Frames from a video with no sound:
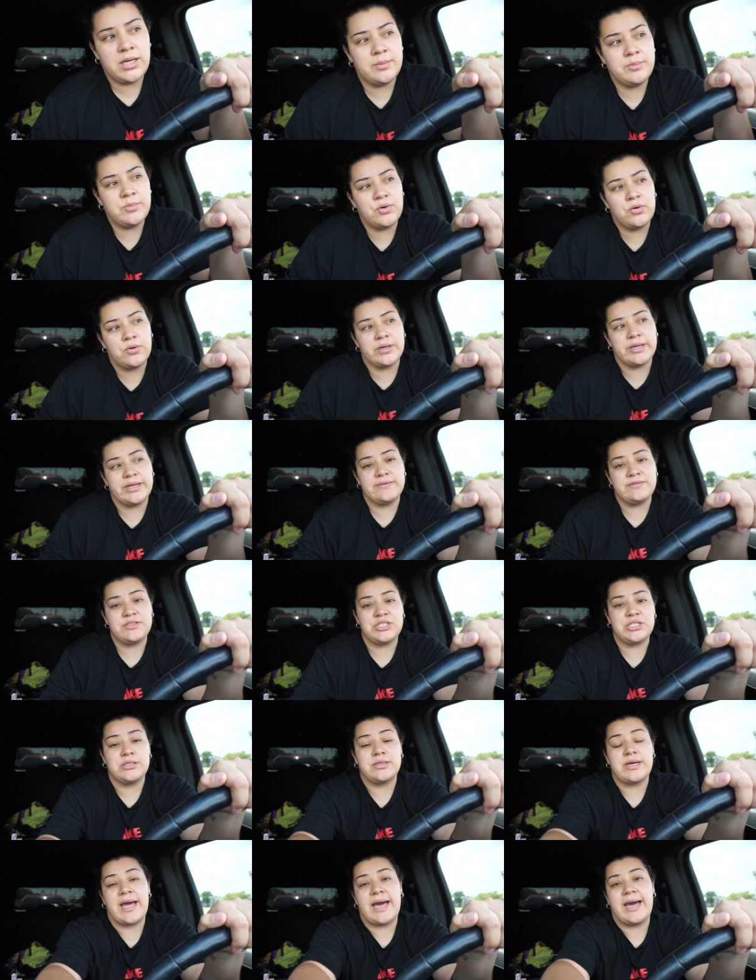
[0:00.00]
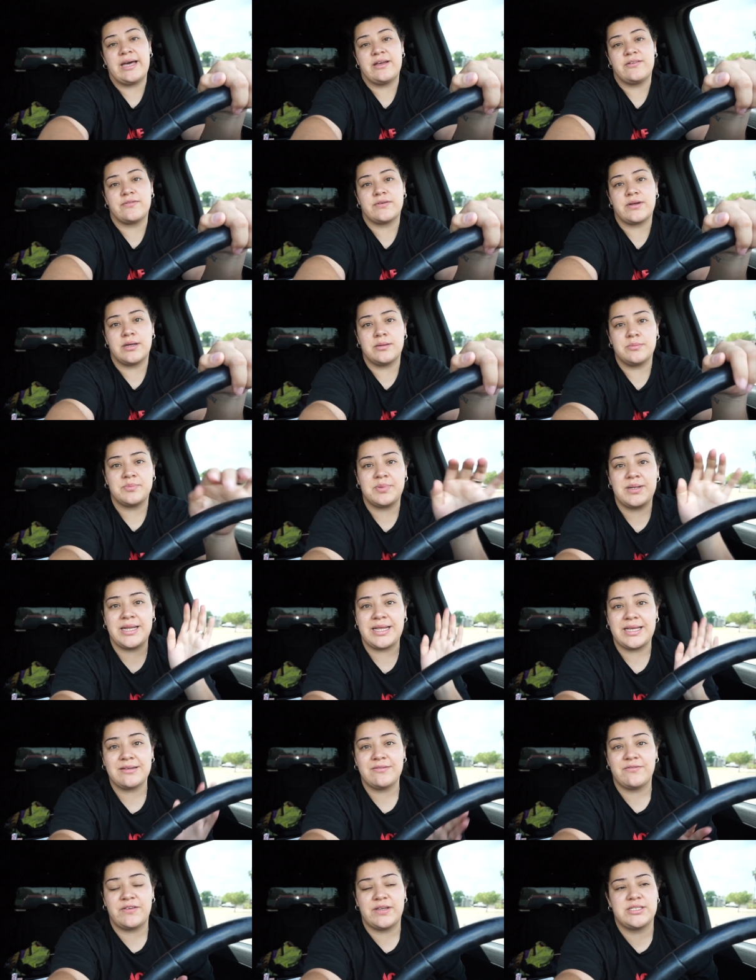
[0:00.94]
or if she'll have
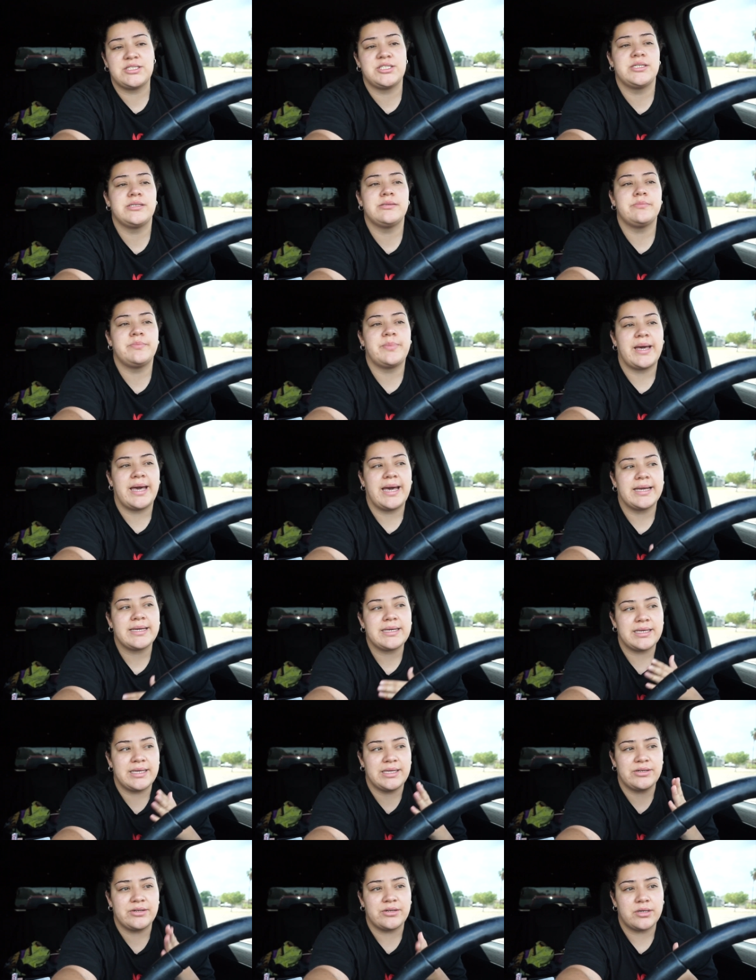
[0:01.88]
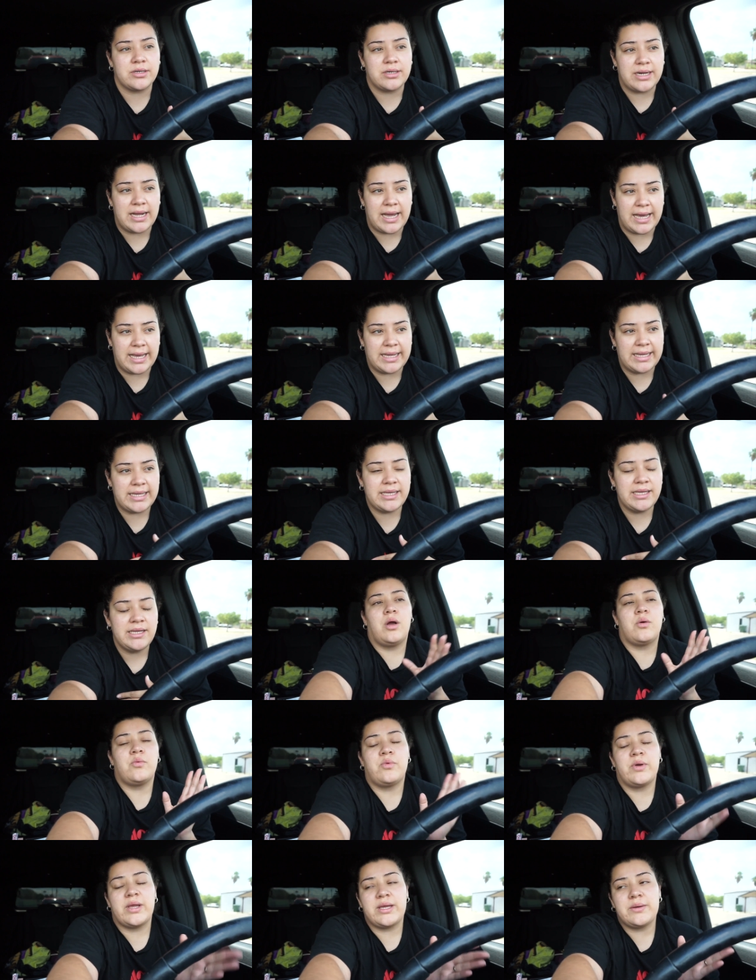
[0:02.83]
complete vision back in her eye.
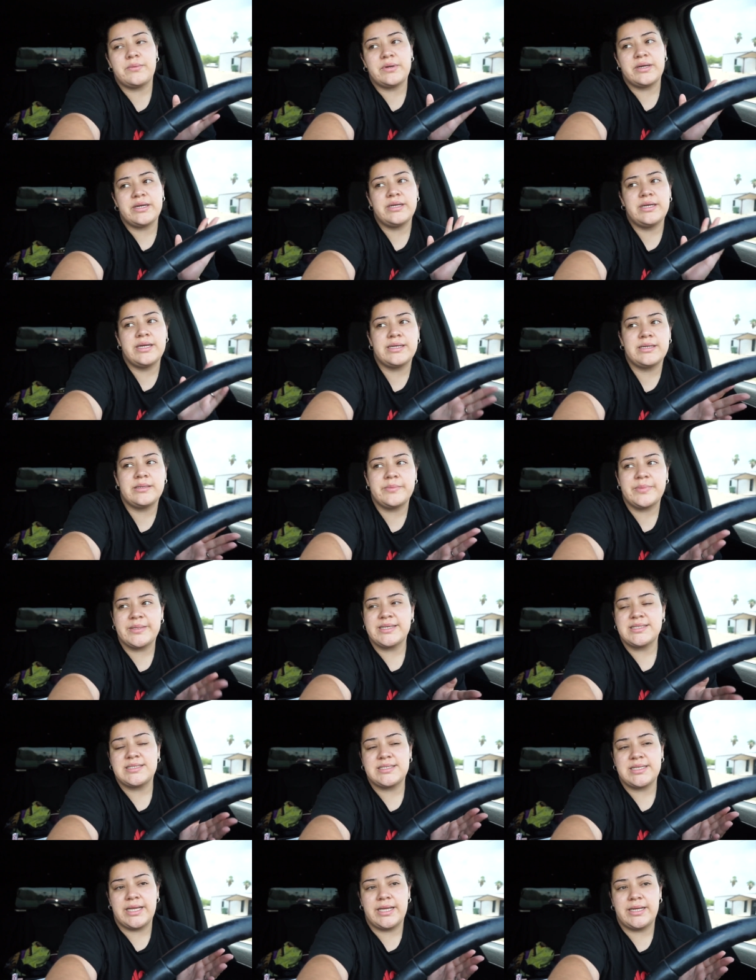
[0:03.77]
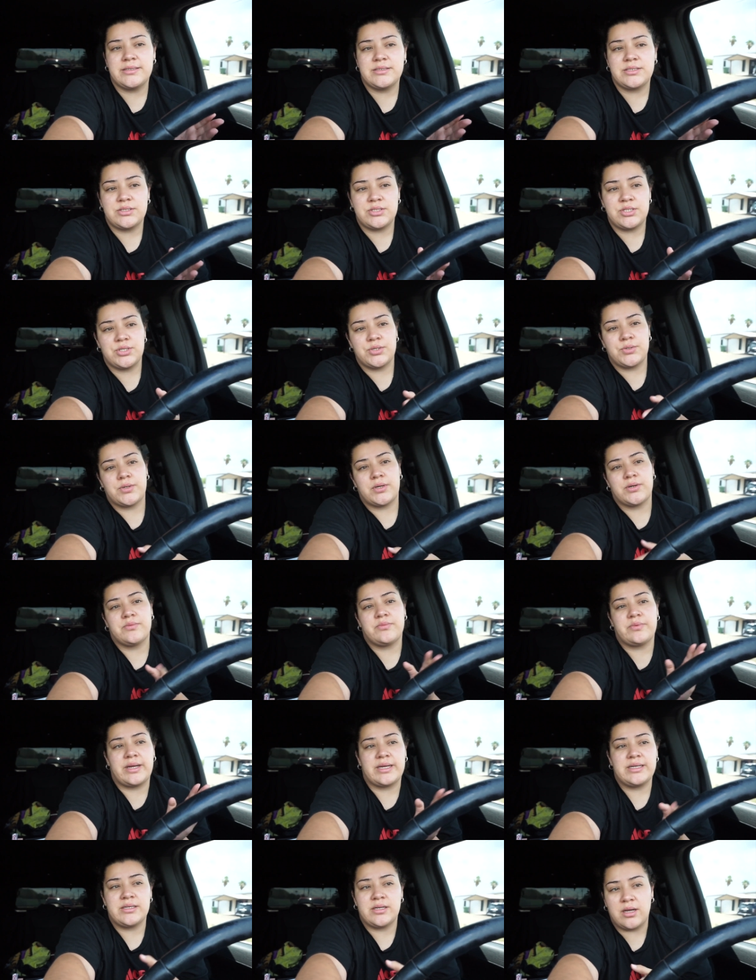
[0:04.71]
We were gonna be sent to a
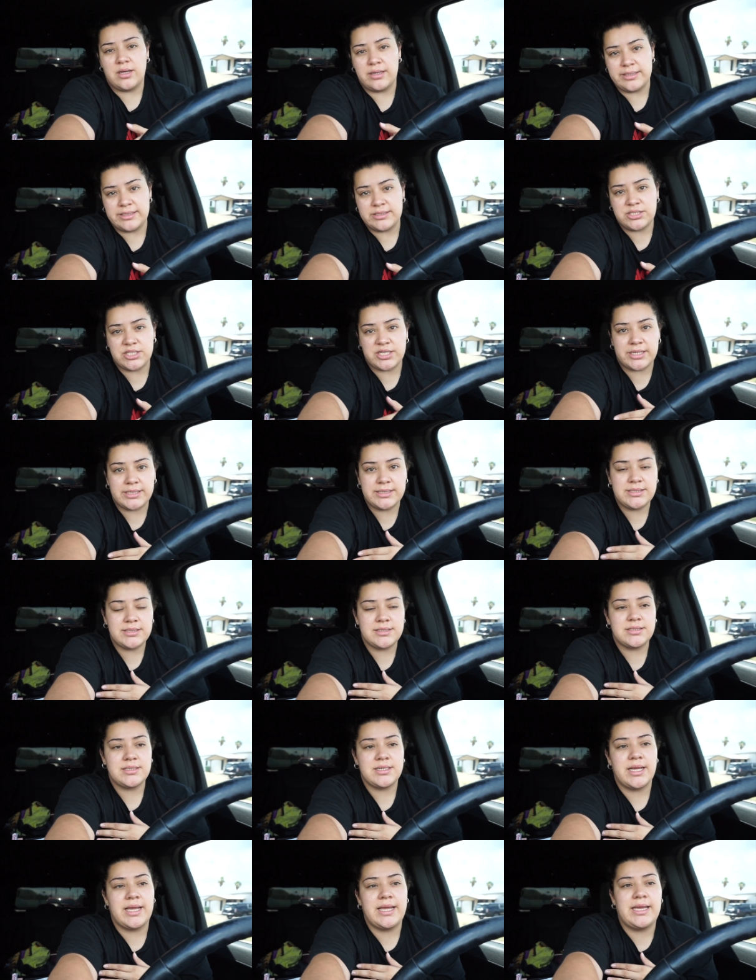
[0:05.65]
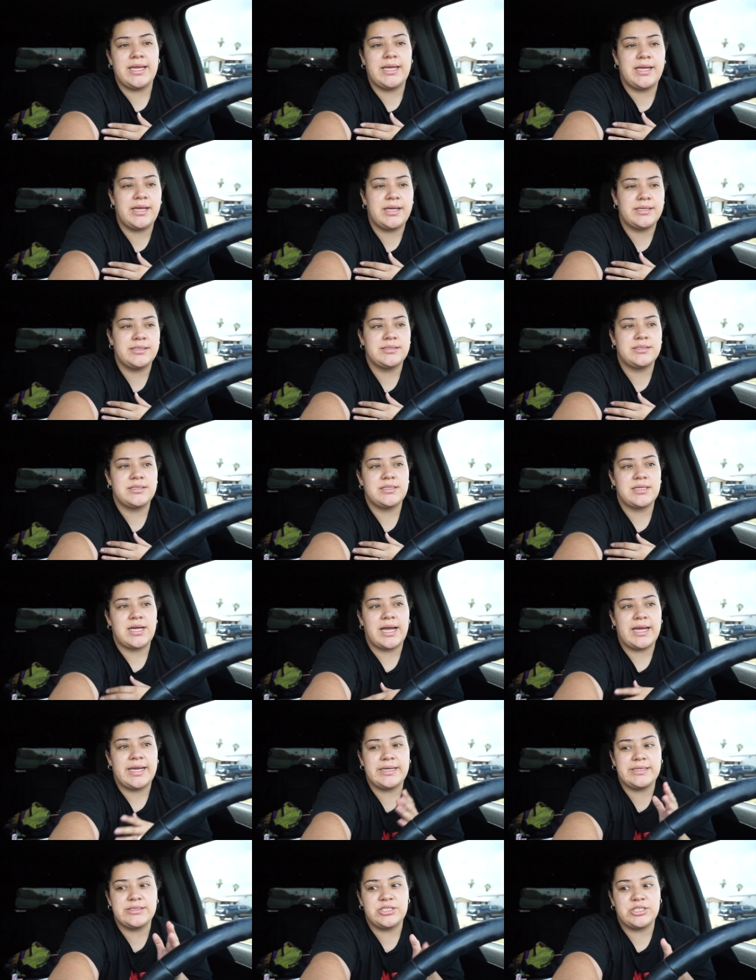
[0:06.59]
retinologist, and
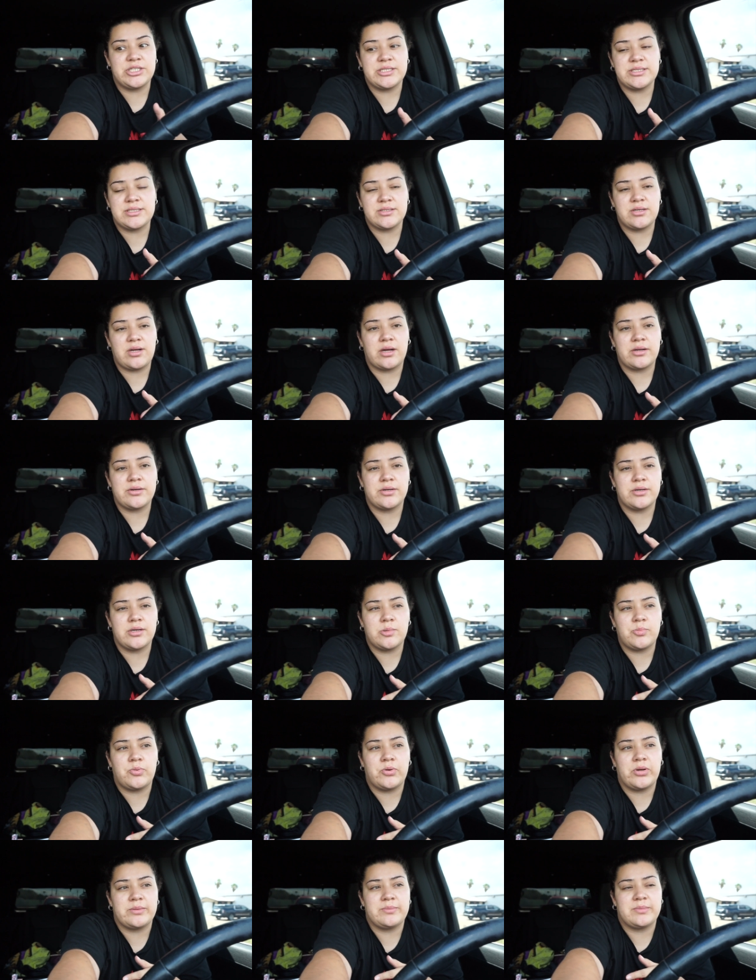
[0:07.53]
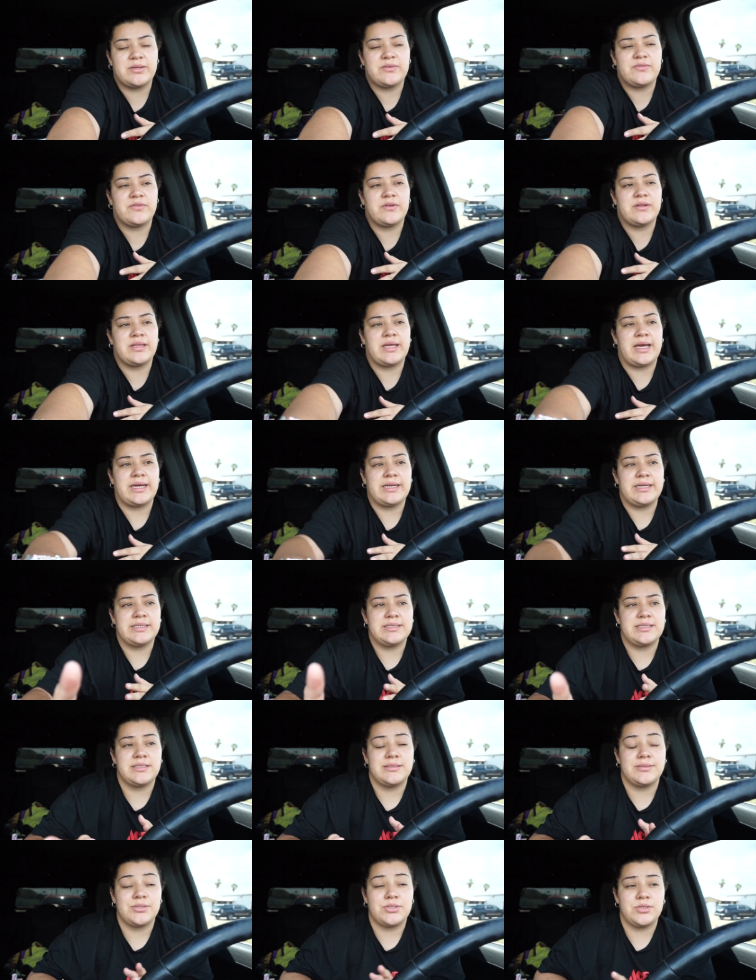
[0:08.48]
I just got her appointment for that.
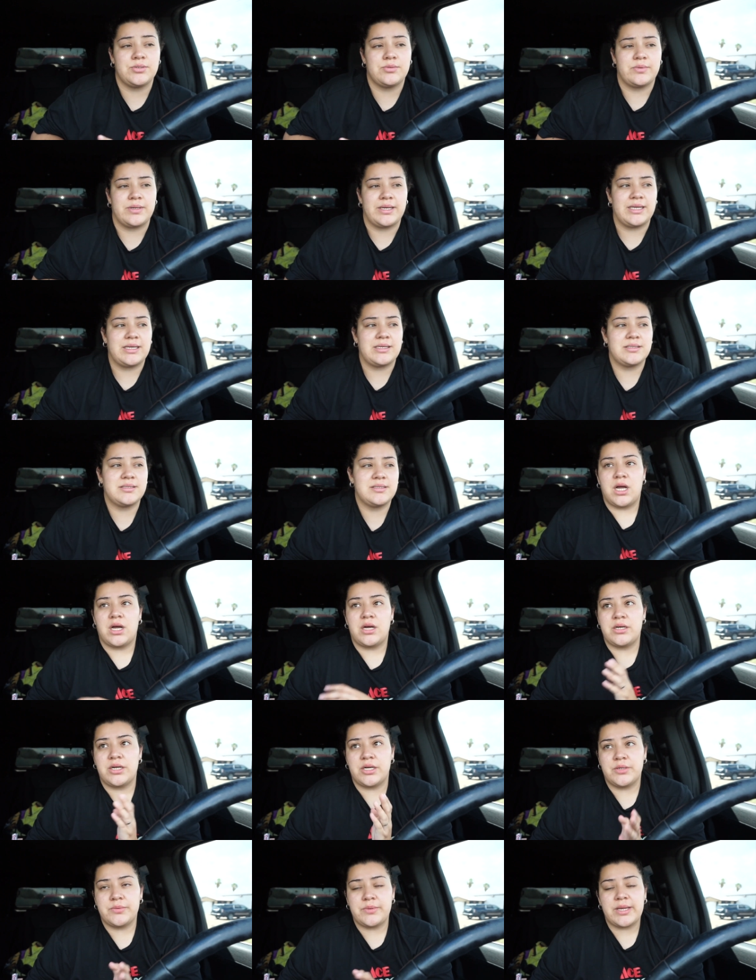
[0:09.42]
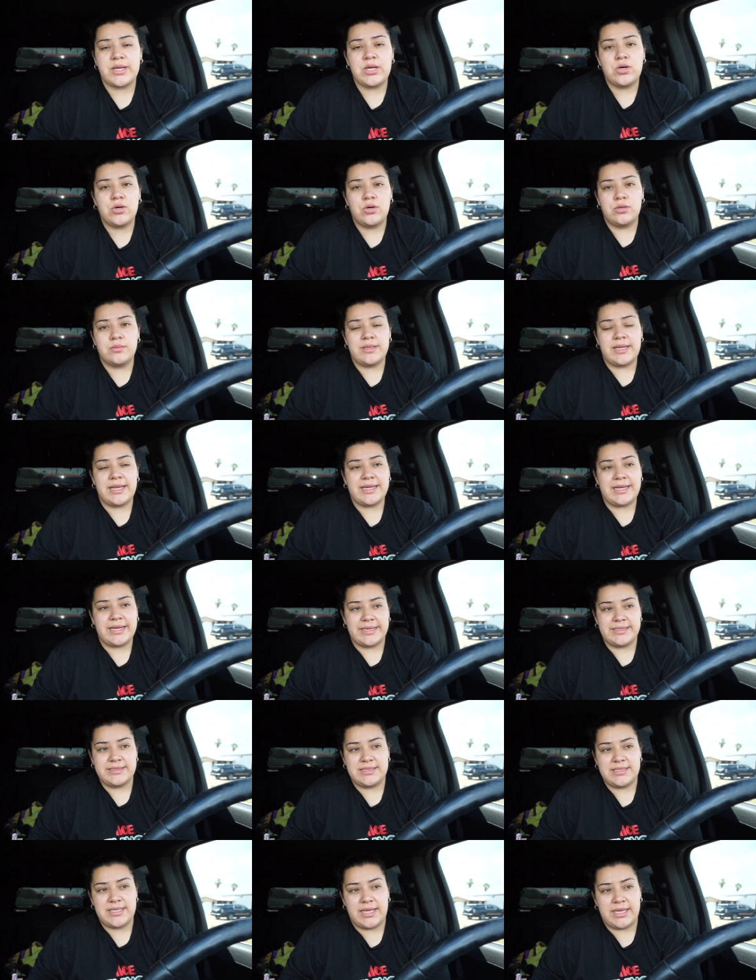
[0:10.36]
It's in 2 weeks. On our way home, like
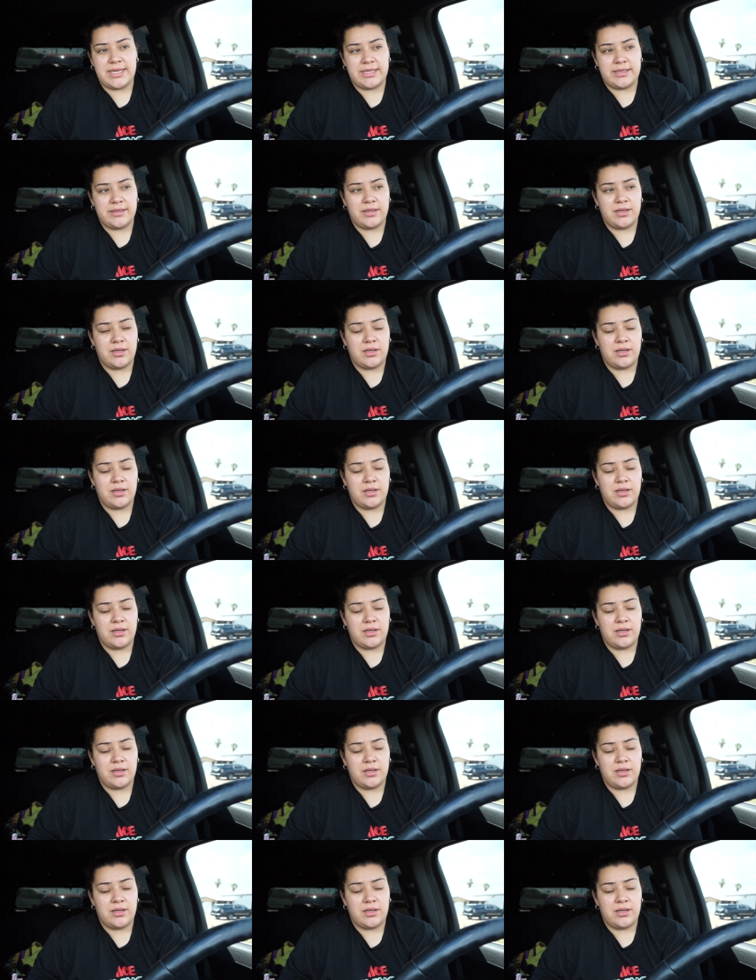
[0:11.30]
I said,